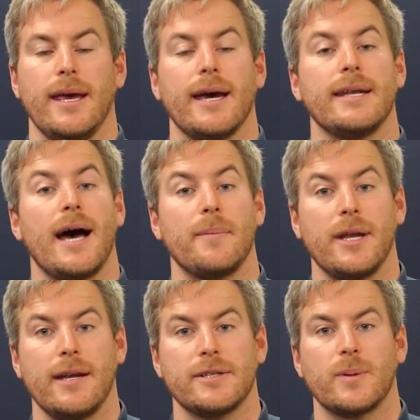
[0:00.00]
and
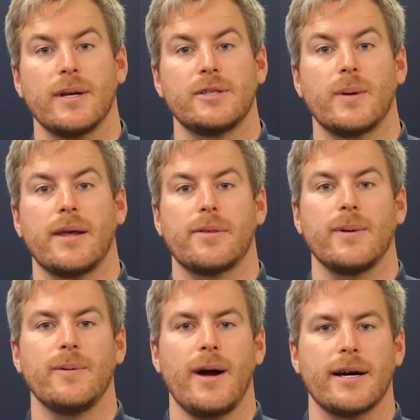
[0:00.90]
nominate a
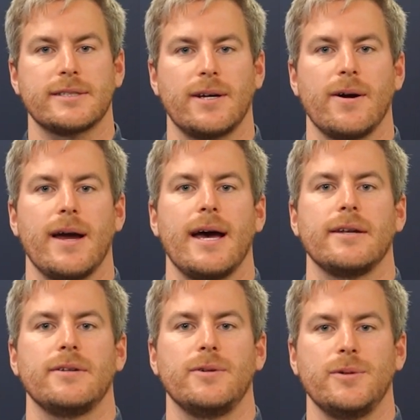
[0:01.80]
2023 Rockstar
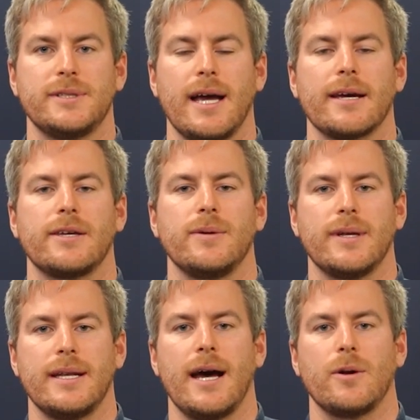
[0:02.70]
at
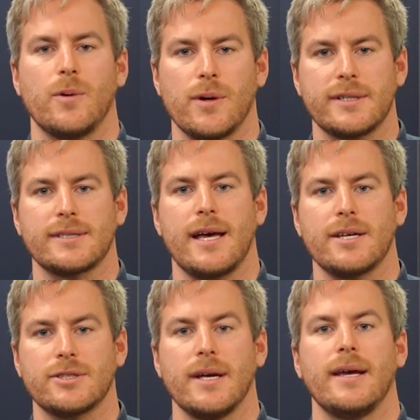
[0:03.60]

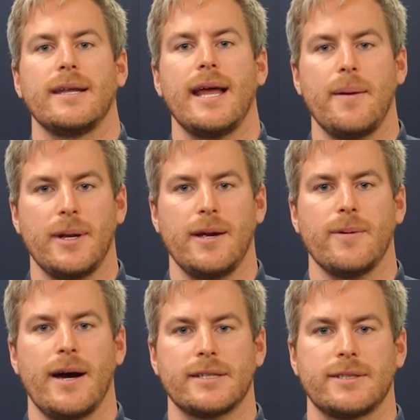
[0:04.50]

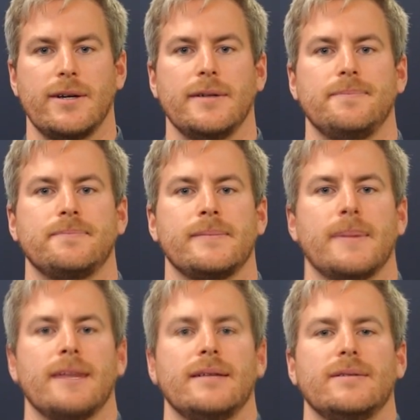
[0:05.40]
news.cuna.org/nominate-rockstar.
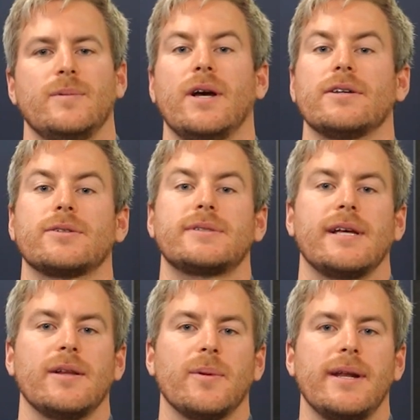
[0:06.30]
We also
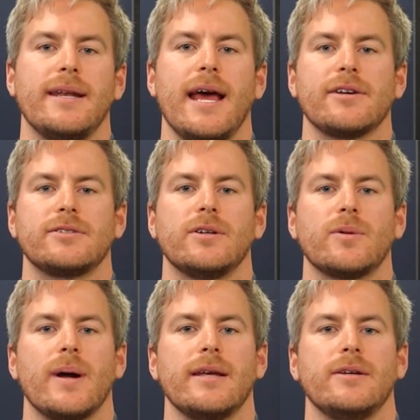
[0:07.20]
celebrated National
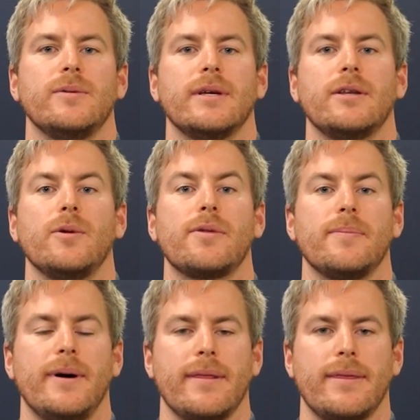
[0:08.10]
Credit Union
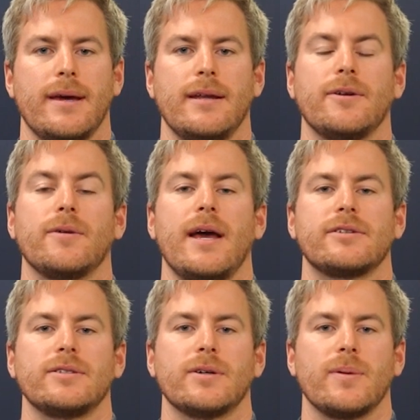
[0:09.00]
Youth Month and
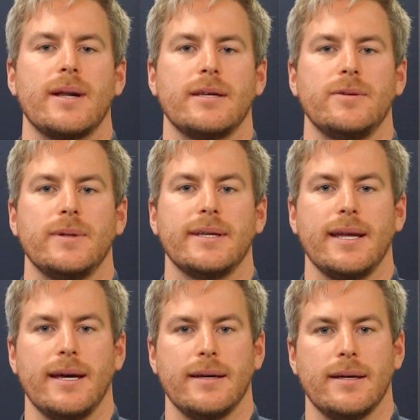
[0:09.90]
International Credit Union
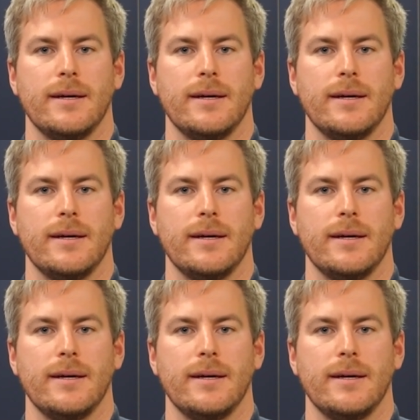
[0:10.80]
Day,